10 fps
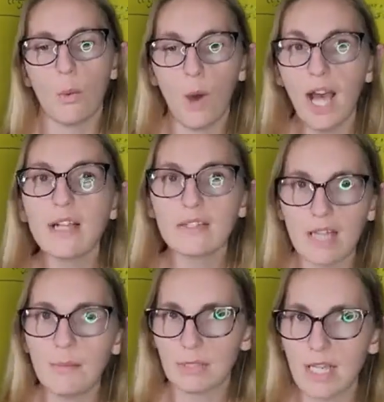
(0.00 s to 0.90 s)
while
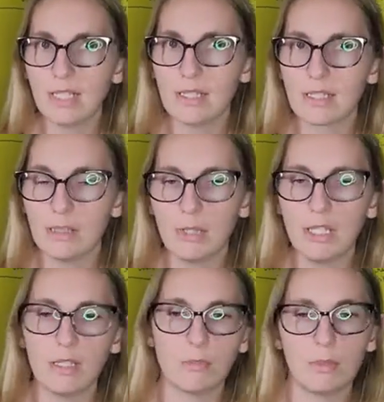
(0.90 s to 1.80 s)
simultaneously
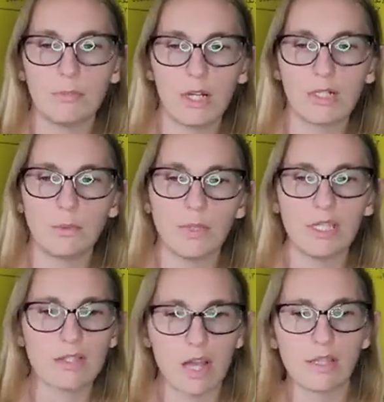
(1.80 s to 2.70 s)
being bombarded with
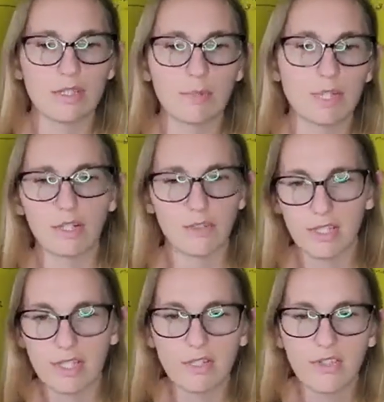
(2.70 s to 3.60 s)
these concepts like
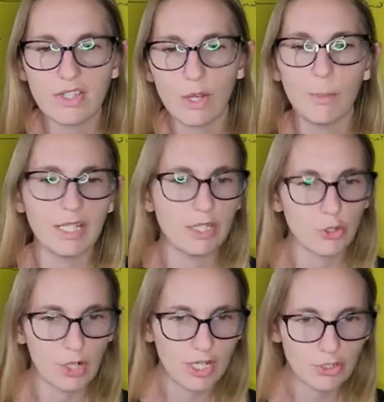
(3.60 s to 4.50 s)
recidivism and
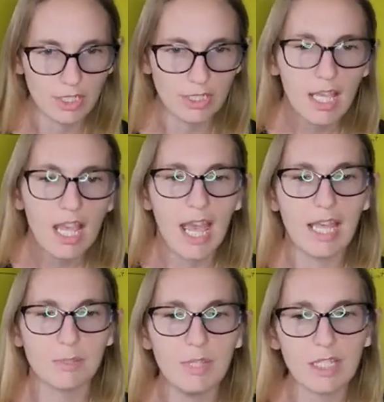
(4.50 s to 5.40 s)
integration
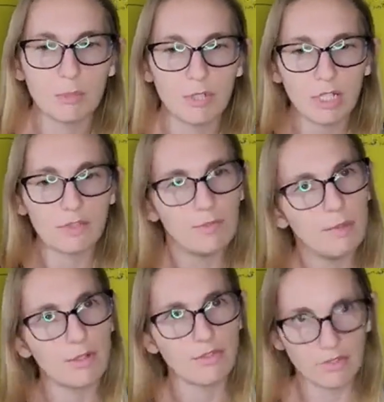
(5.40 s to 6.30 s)
and being a productive
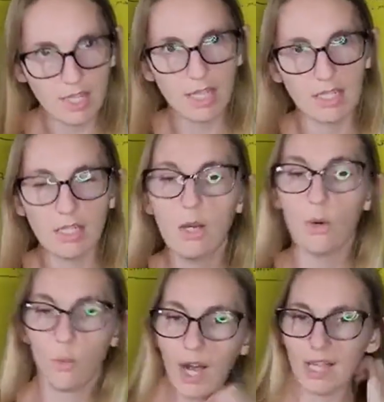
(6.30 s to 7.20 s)
member of society,
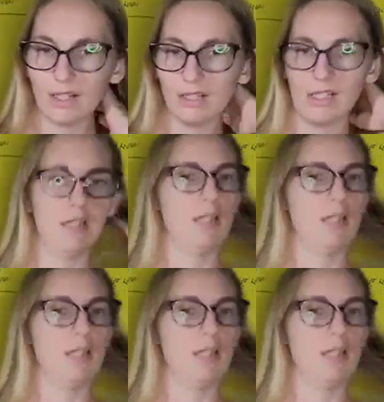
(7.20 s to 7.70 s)
while